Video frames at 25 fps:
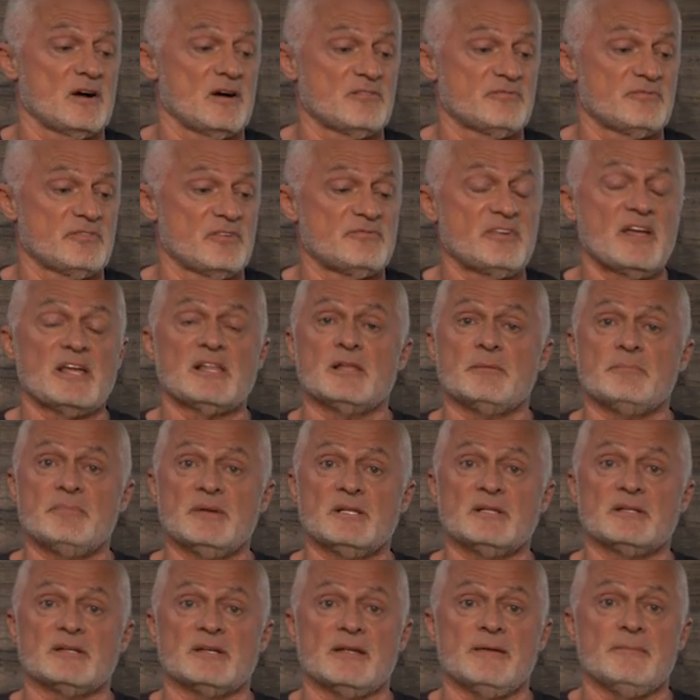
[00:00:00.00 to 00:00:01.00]

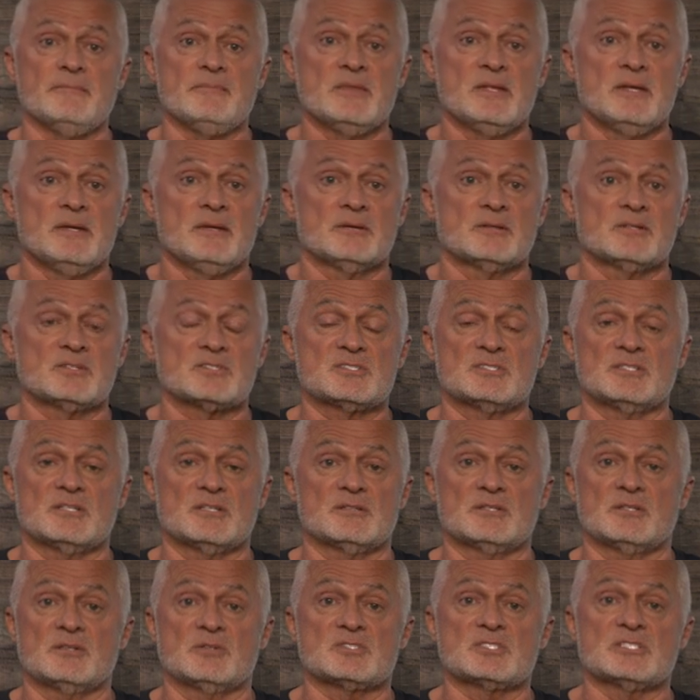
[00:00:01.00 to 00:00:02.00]
availability because
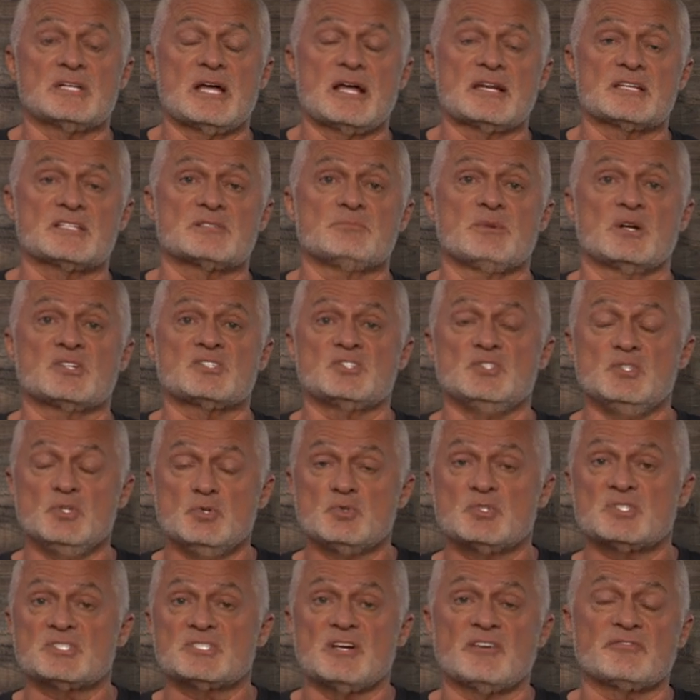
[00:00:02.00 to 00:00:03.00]
there's not as much
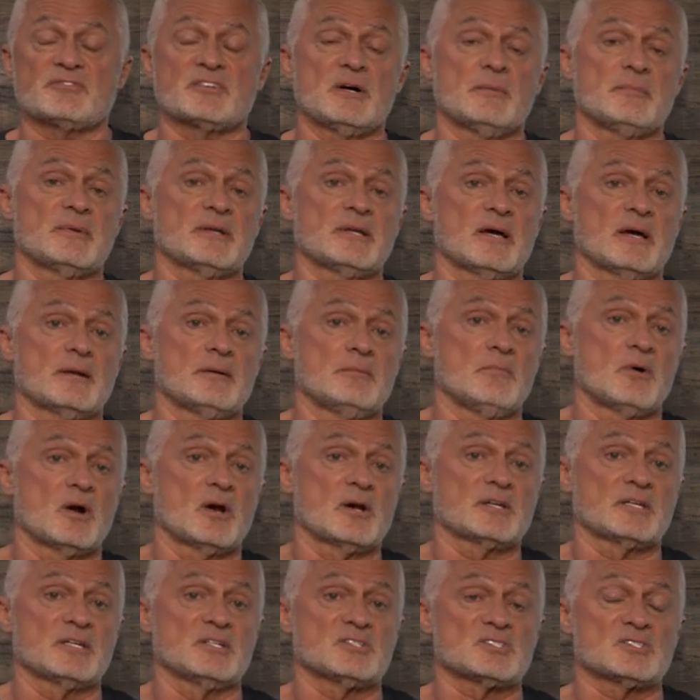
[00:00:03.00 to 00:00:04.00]
new stuff coming on the
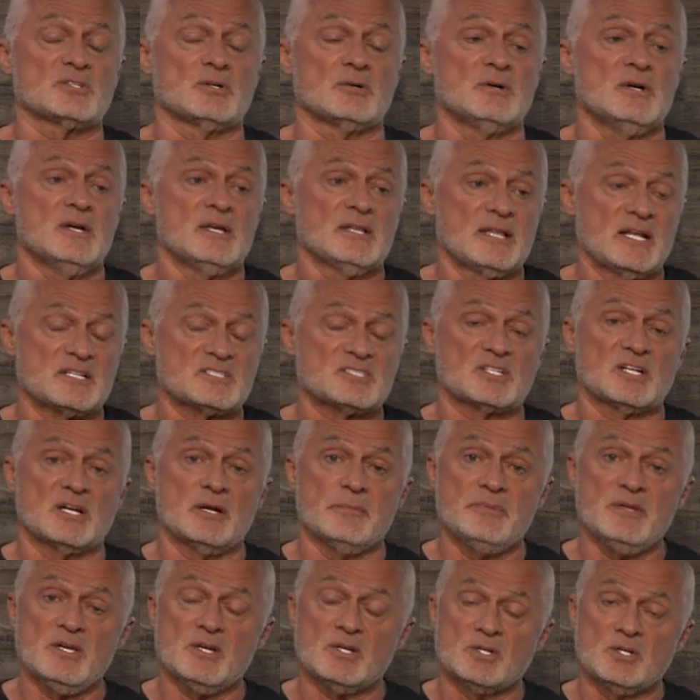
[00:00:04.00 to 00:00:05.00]
market. So that's going
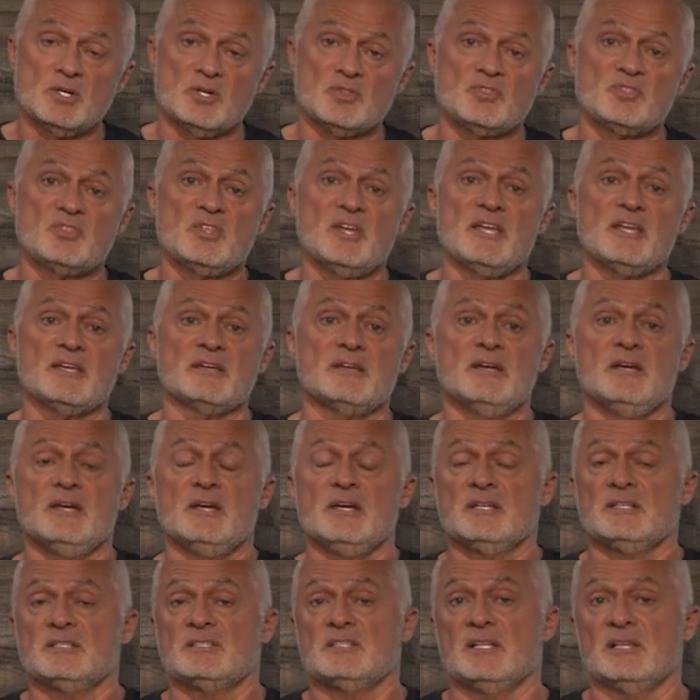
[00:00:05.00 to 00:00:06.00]
to be a good thing
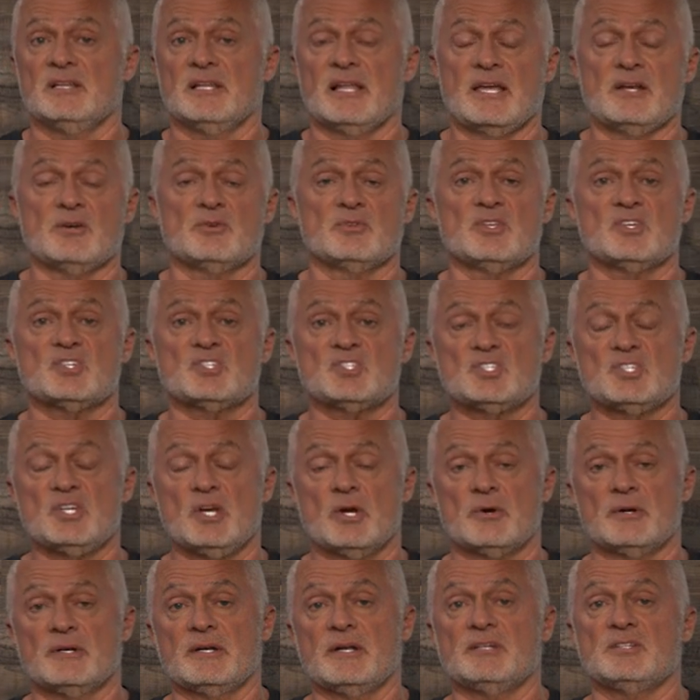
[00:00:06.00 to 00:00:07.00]
later this
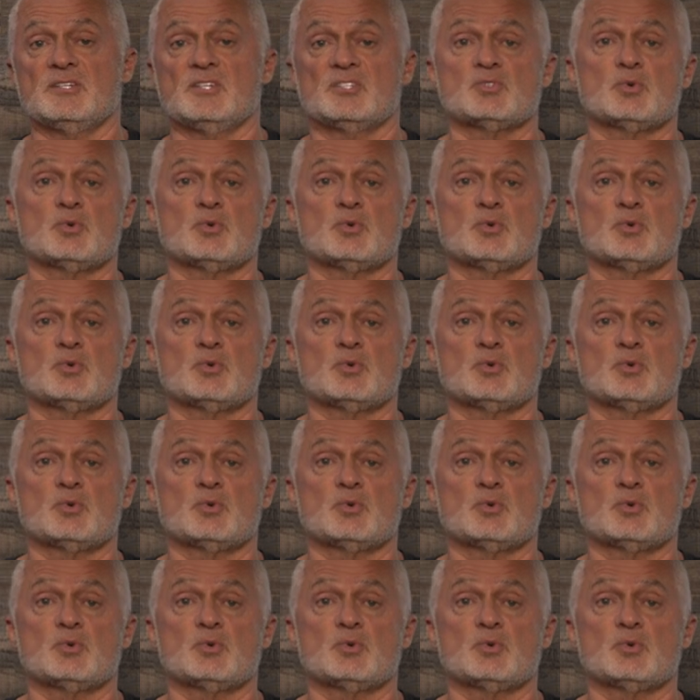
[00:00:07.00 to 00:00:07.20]
year and into